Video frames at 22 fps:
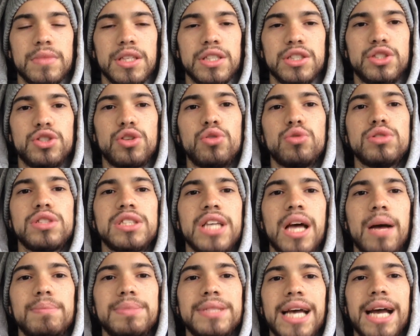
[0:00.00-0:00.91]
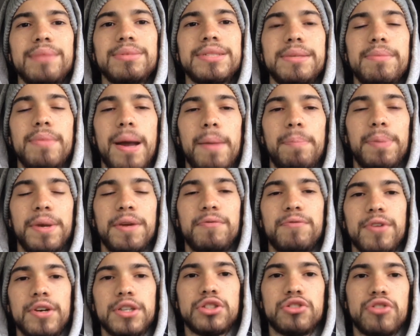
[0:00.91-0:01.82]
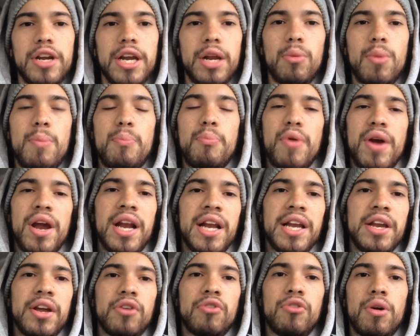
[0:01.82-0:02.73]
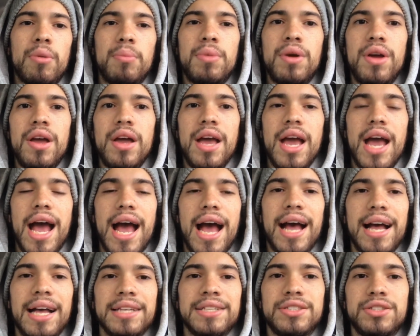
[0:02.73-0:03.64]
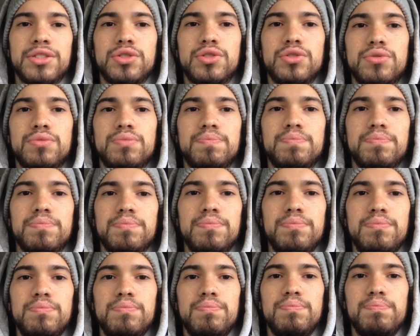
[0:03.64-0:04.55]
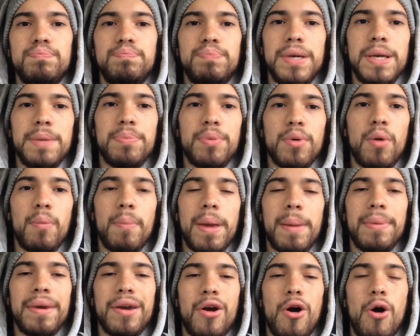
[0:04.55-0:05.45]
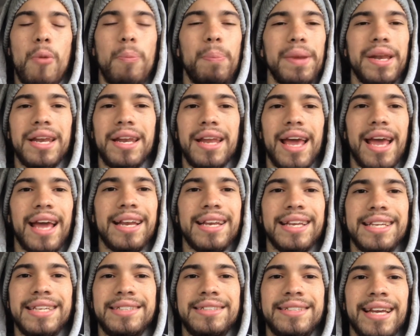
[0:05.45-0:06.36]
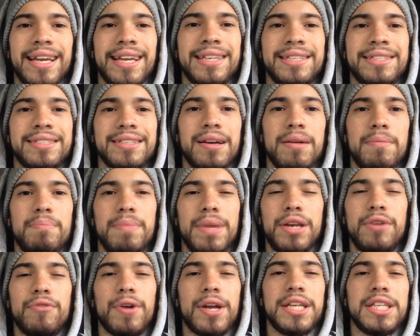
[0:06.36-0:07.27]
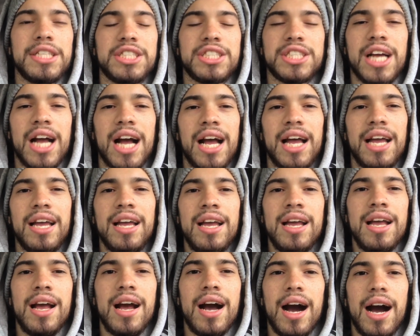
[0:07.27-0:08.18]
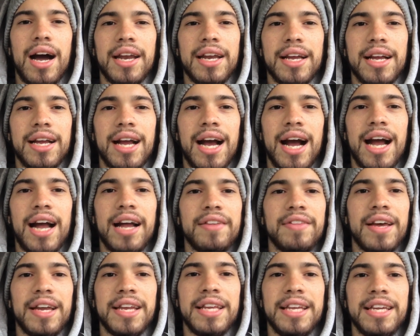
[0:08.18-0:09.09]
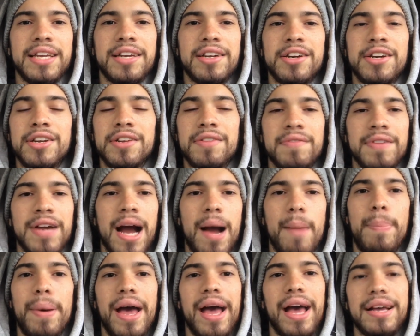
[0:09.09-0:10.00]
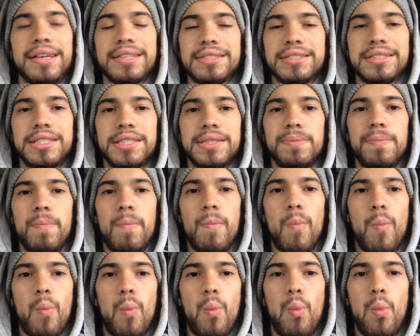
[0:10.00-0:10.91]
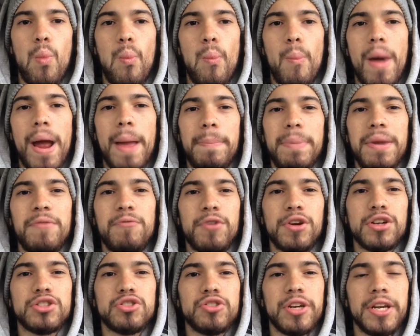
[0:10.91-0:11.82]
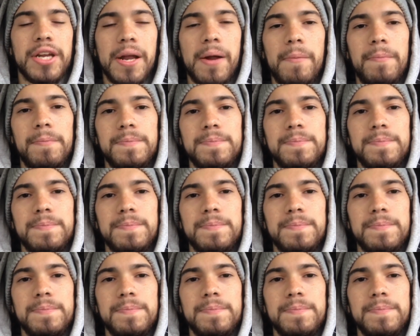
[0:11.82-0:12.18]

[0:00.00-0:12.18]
So sometimes it might be frustrating when Brandon Ingram has people maybe open and he takes a mid-range shot on a guy that he could have got past. Might be frustrating.